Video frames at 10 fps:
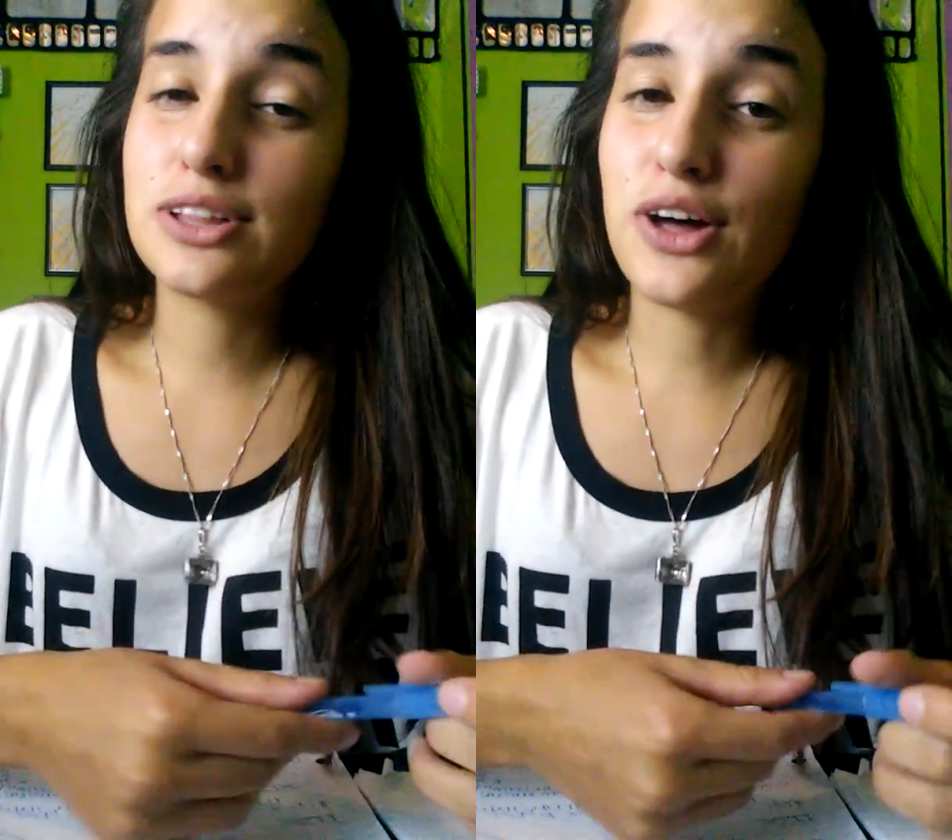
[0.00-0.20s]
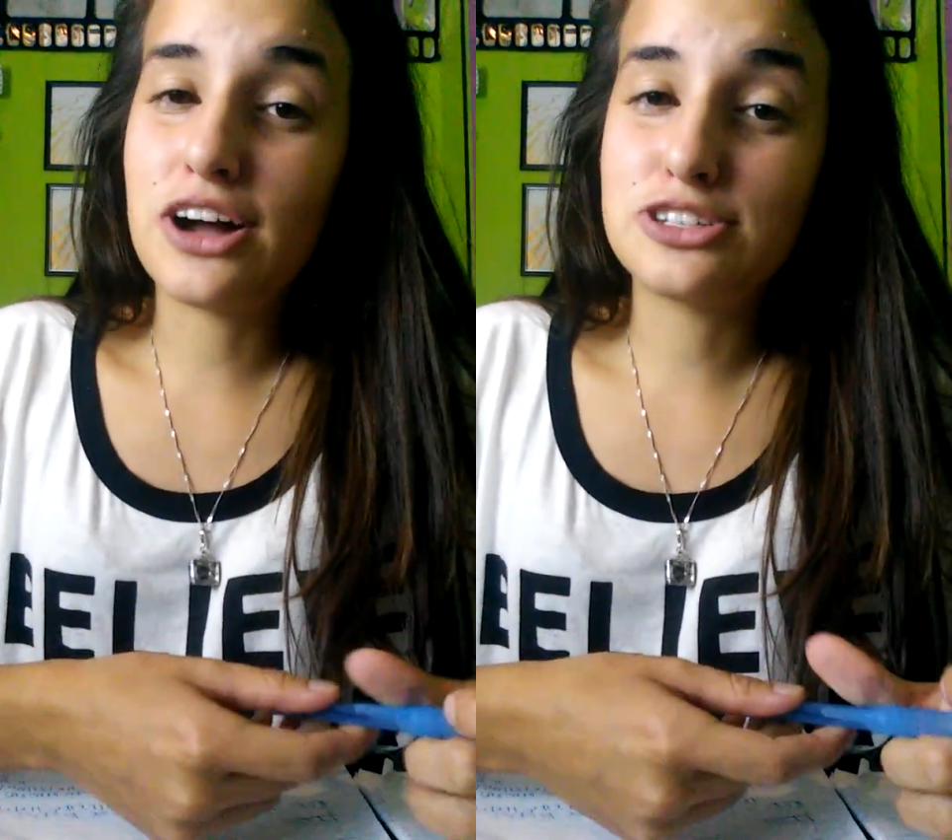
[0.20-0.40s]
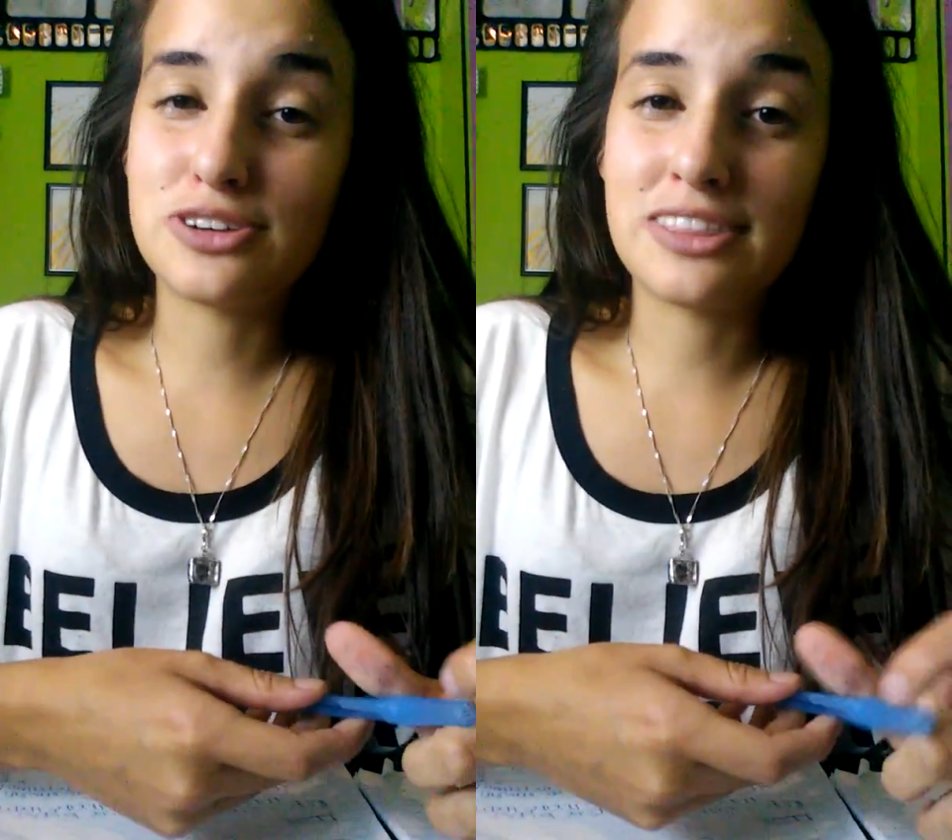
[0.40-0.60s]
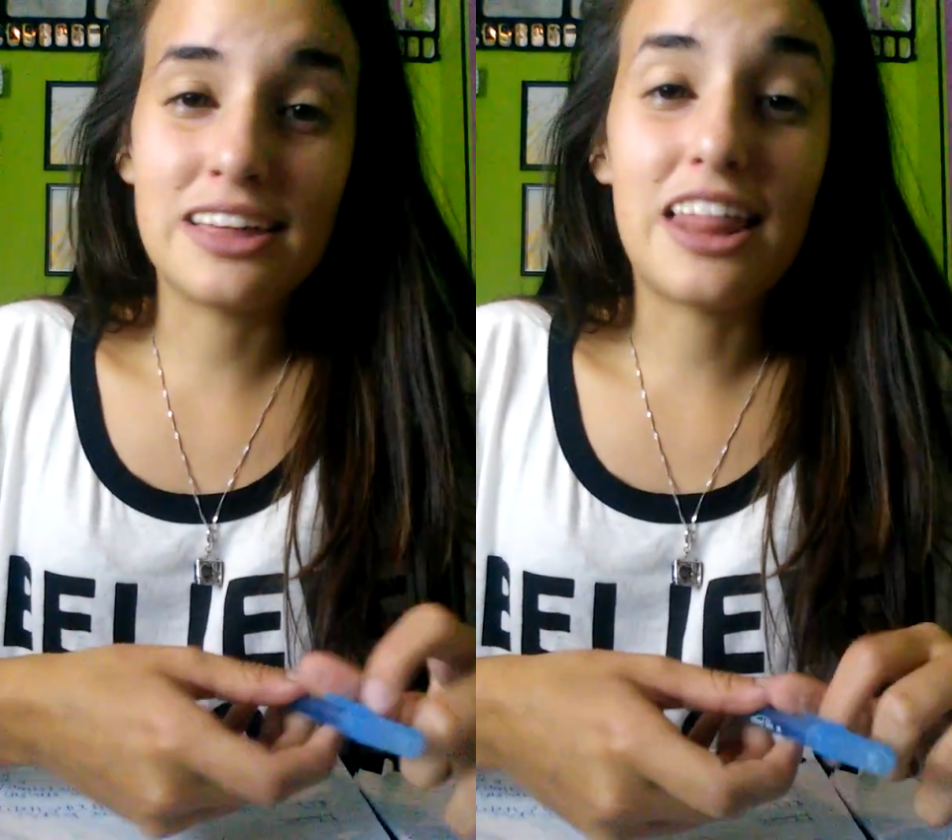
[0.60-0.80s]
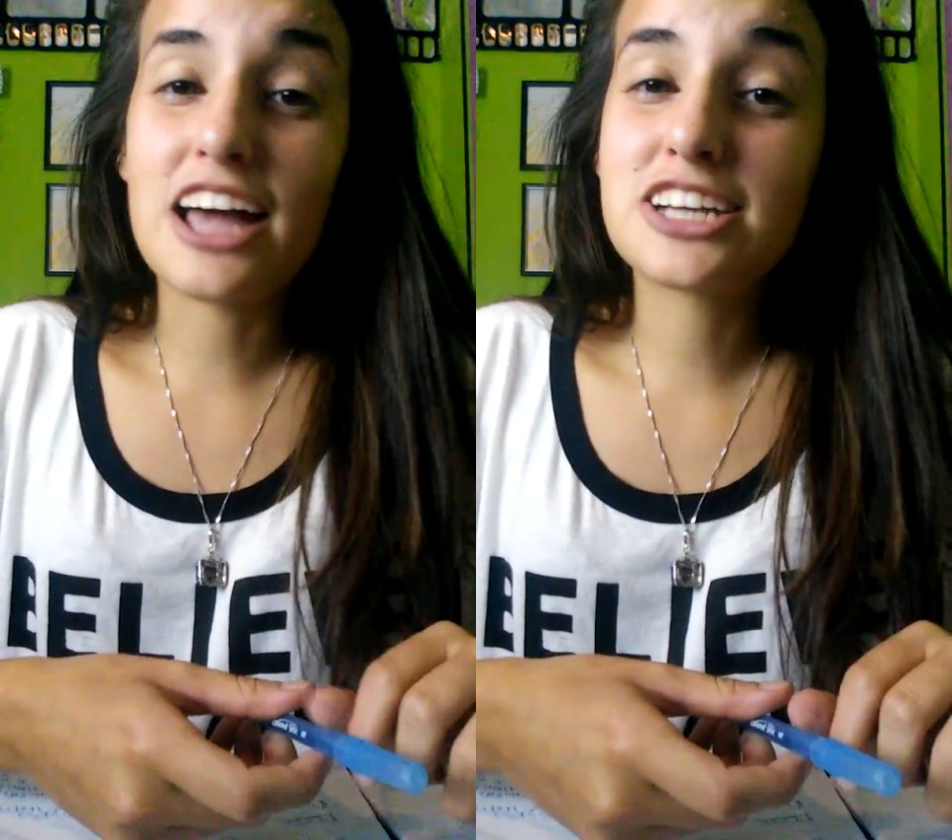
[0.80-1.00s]
a lot during
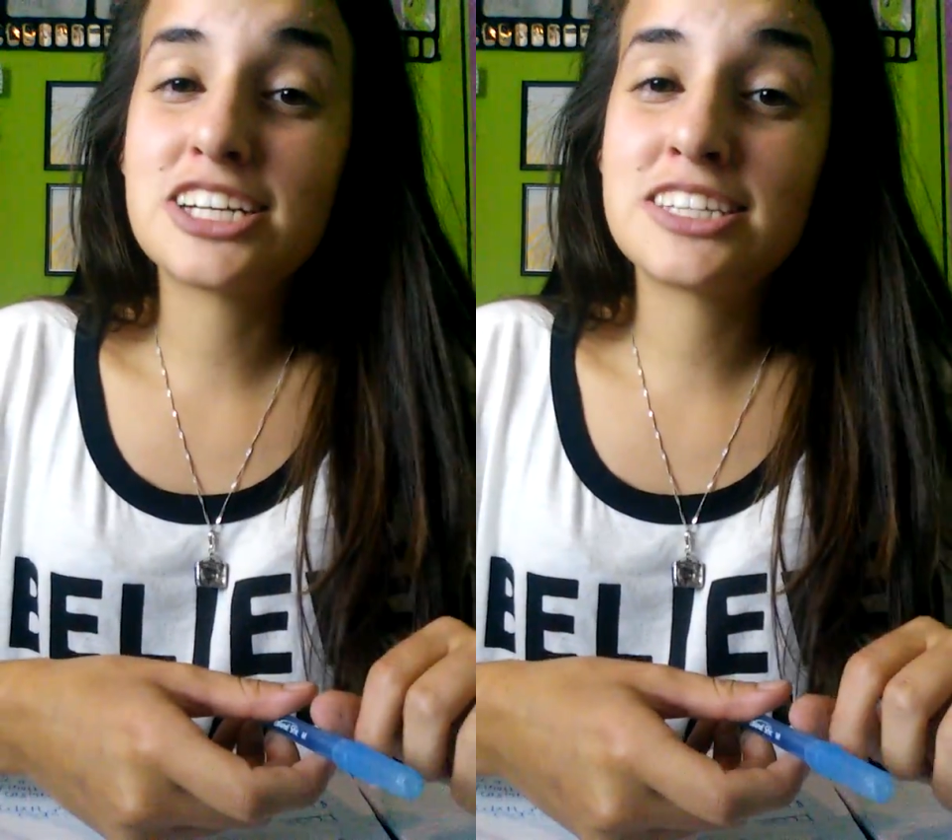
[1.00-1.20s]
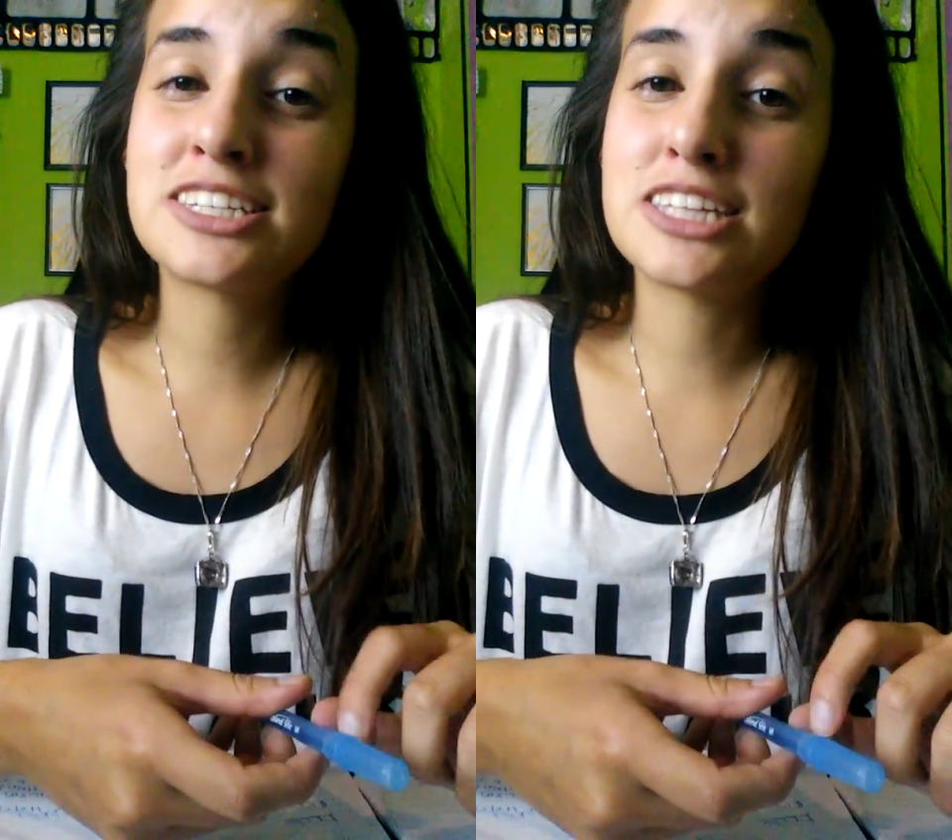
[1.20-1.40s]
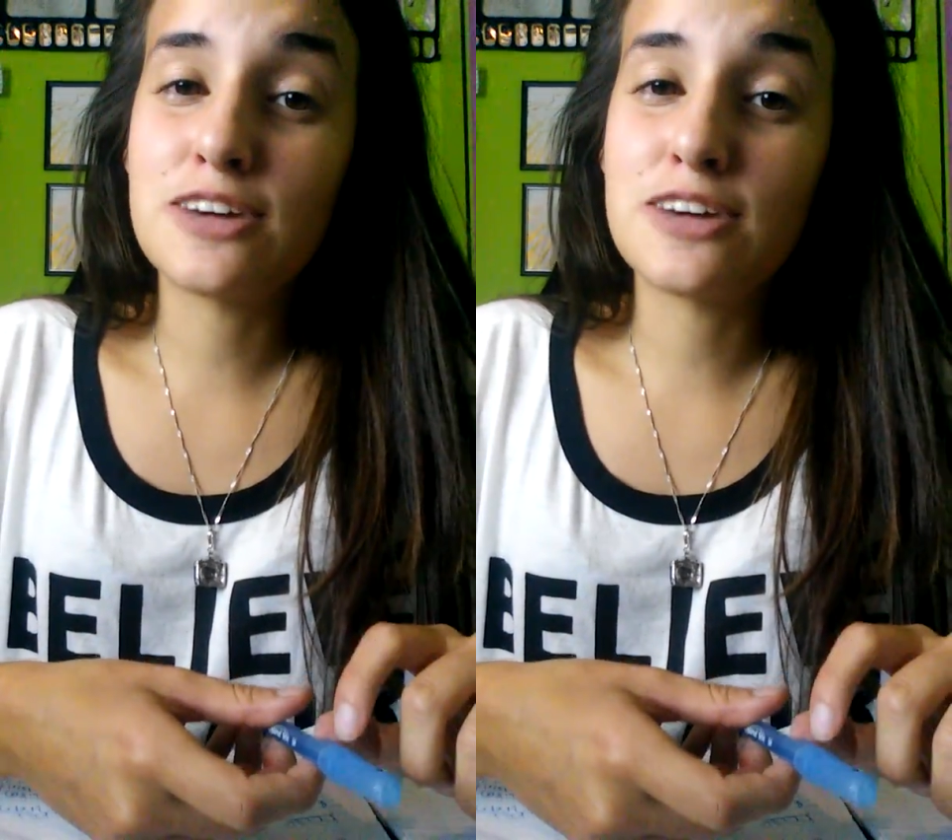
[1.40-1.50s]
the elections.